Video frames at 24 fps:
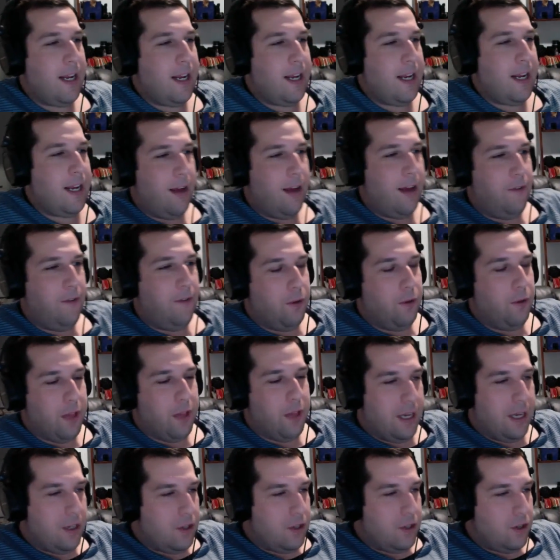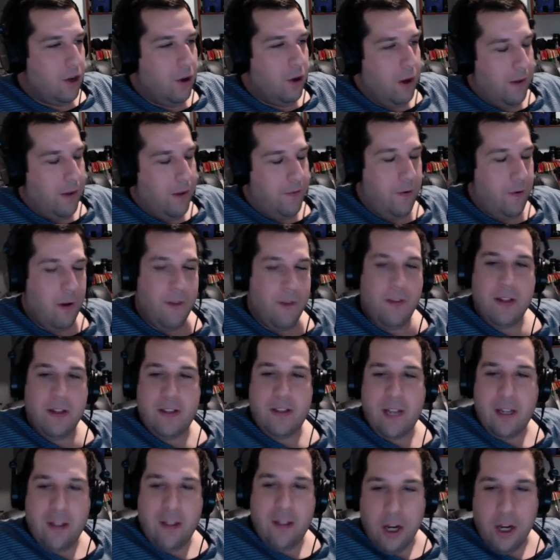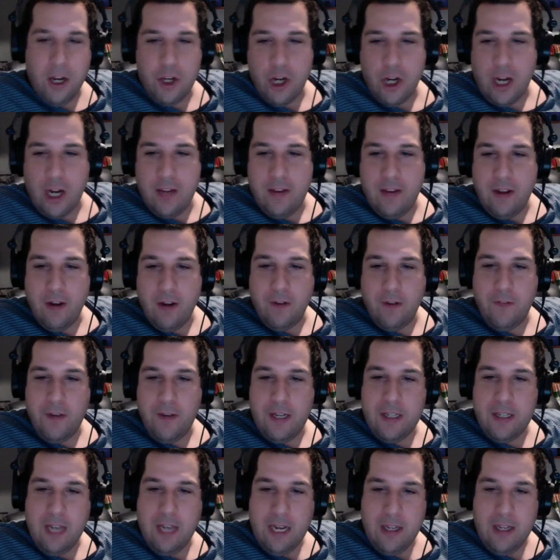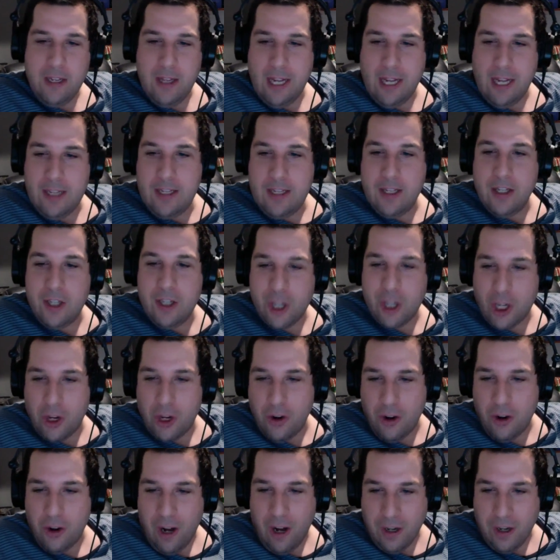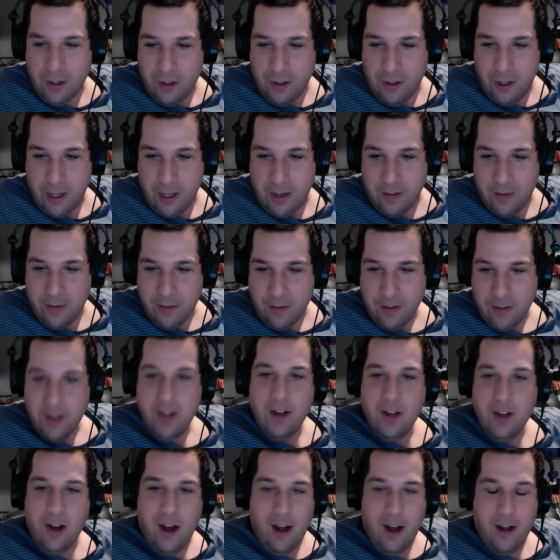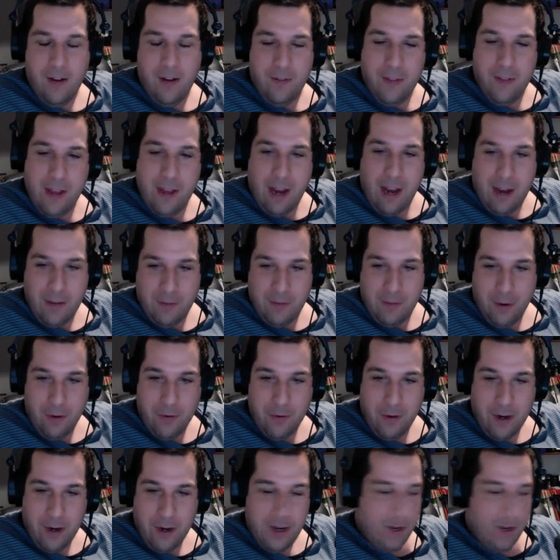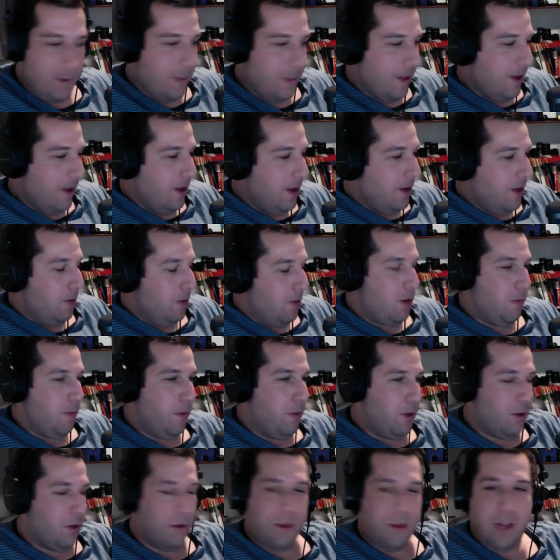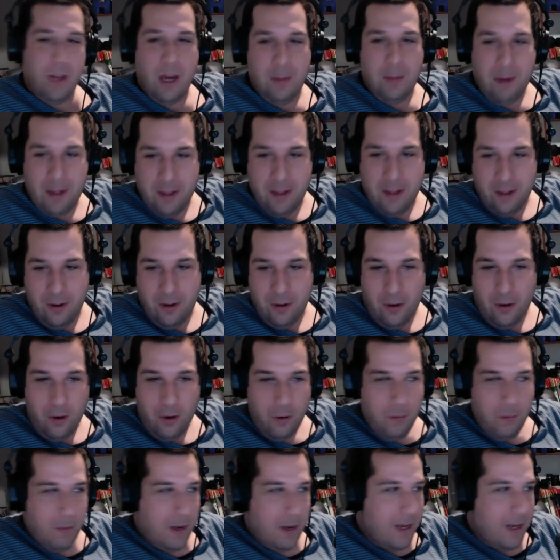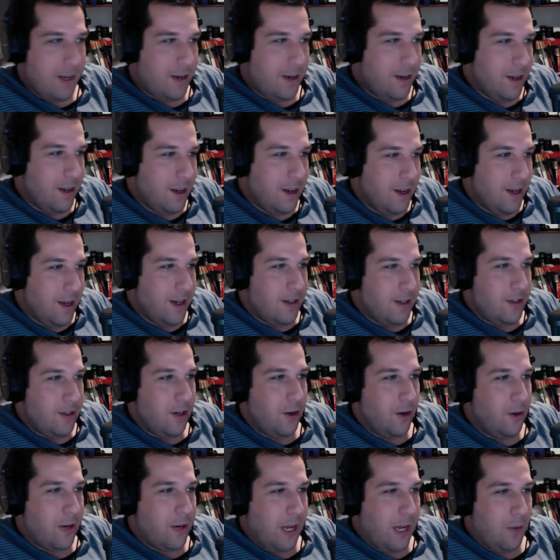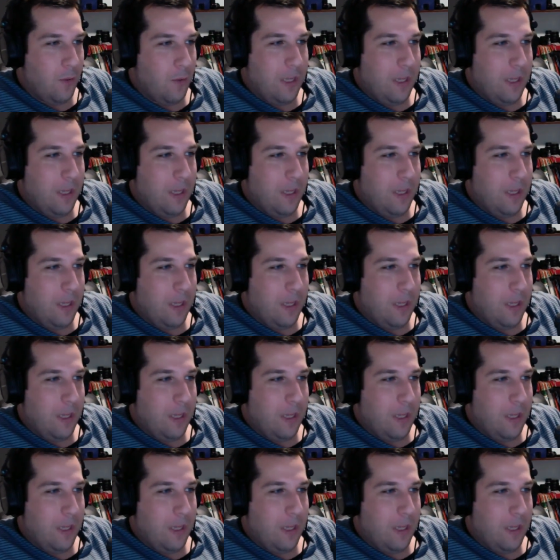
an iPhone thing. So if you have, let's say, Touch ID or Face ID, that's in the secure enclave of the iPhone, right? When you put your thumb on the little home button. So can we